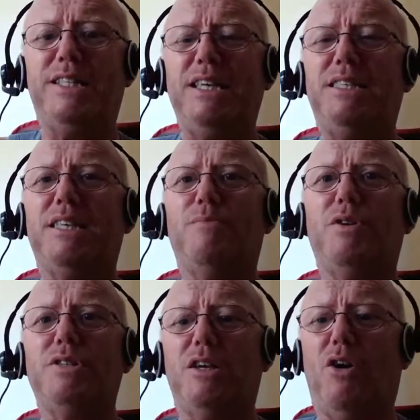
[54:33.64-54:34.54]
to test it
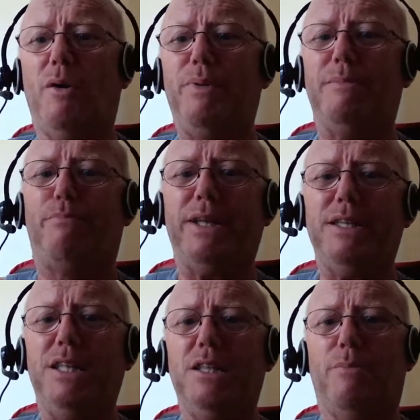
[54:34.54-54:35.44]
because it got a bit
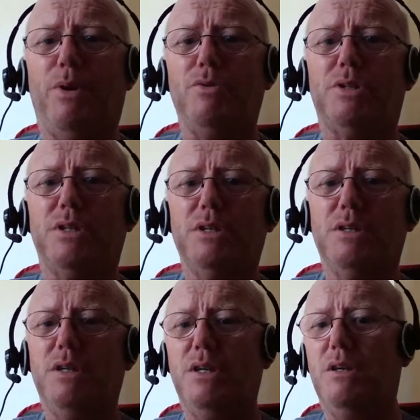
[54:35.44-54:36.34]
battered in the post.
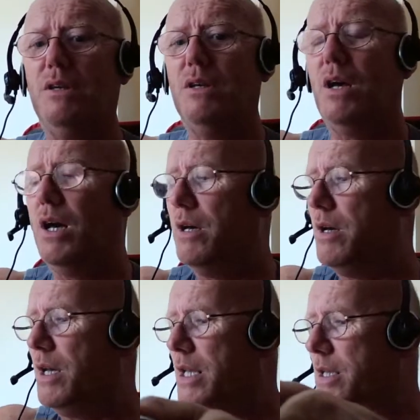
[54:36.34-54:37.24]

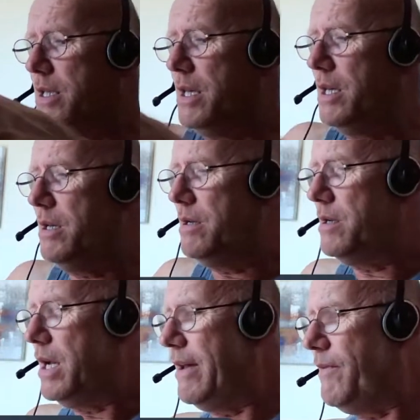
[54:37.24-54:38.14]
It's
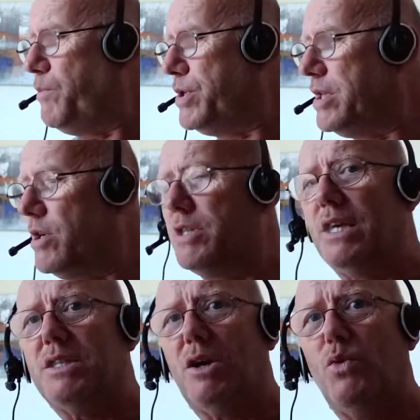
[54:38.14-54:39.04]
I haven't put it on
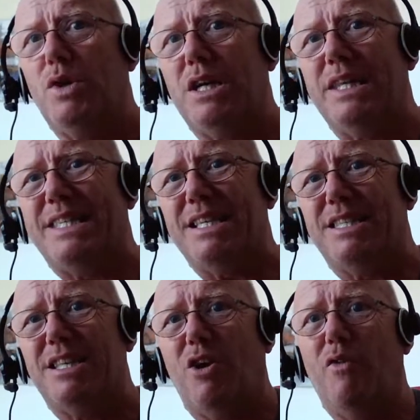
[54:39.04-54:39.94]
yet, so we're going to
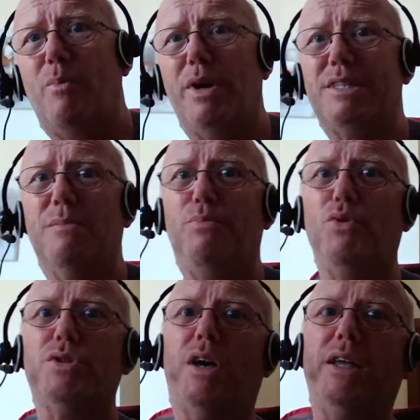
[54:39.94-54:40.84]
test it over by St.
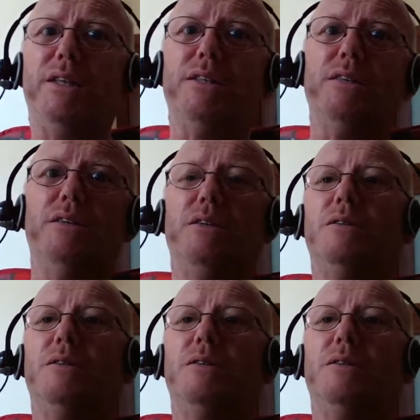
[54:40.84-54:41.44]
Paul's Island.